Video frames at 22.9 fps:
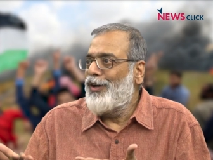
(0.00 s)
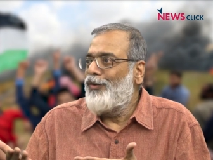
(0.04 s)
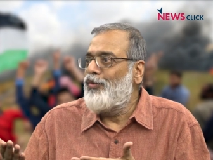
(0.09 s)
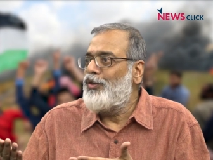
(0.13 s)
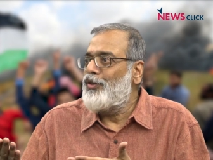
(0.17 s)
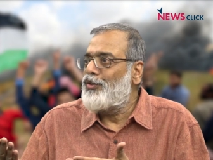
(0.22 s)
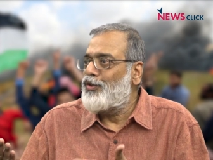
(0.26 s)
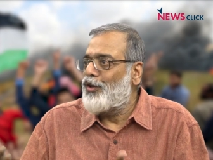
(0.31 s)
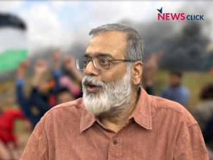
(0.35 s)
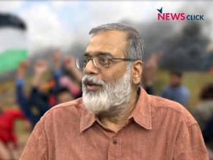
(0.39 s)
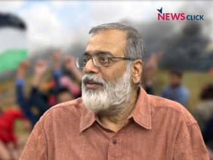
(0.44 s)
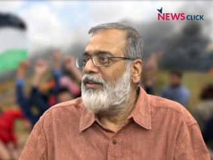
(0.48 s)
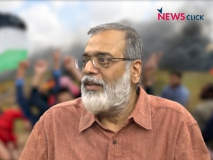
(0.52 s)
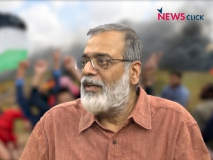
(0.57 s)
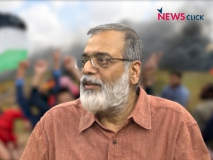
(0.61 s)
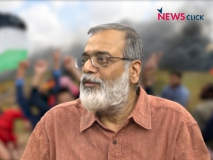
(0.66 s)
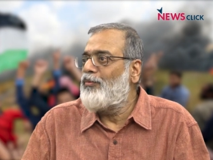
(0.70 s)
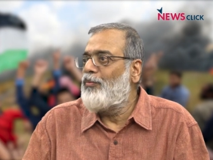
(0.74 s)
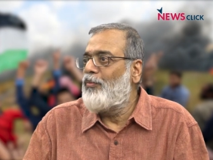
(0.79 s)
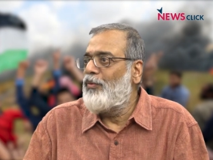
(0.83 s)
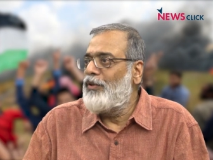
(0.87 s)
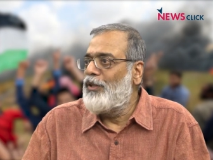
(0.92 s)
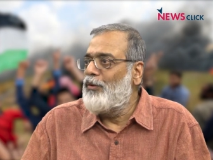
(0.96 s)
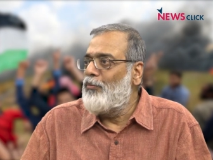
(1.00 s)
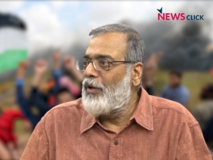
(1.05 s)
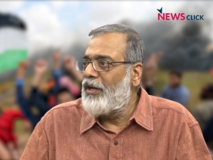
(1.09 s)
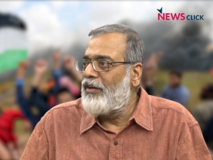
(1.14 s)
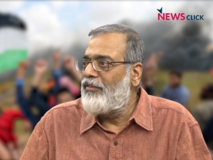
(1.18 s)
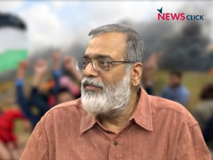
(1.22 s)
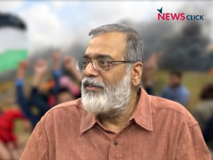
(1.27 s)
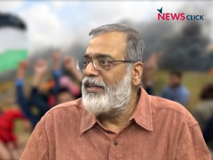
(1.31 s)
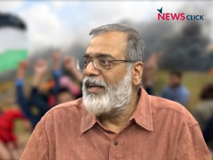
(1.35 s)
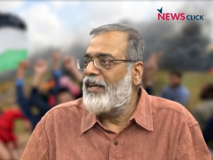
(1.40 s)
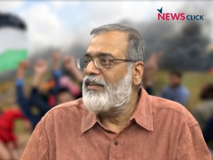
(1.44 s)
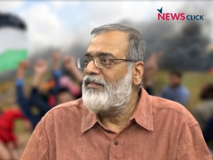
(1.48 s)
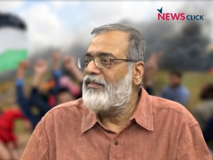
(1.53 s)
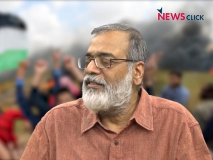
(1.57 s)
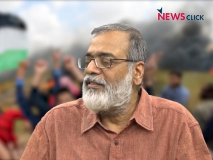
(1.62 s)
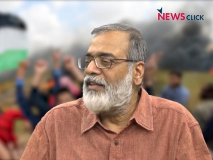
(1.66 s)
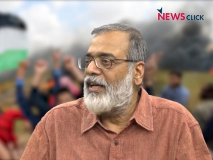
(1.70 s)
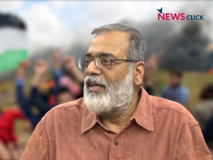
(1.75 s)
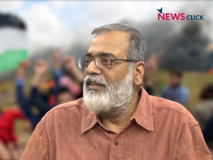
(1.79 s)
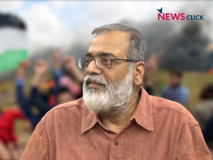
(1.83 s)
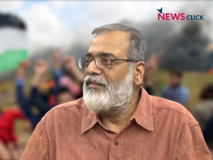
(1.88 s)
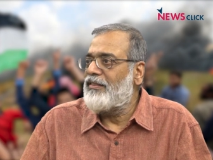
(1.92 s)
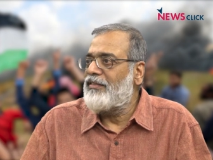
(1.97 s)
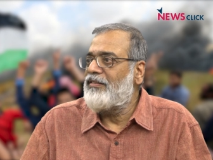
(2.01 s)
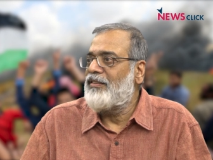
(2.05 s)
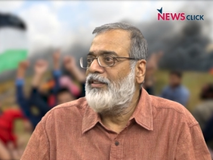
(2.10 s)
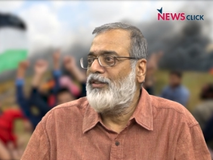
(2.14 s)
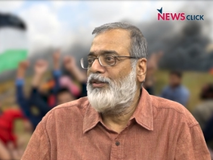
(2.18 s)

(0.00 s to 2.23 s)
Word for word: We saw that with the military exercises.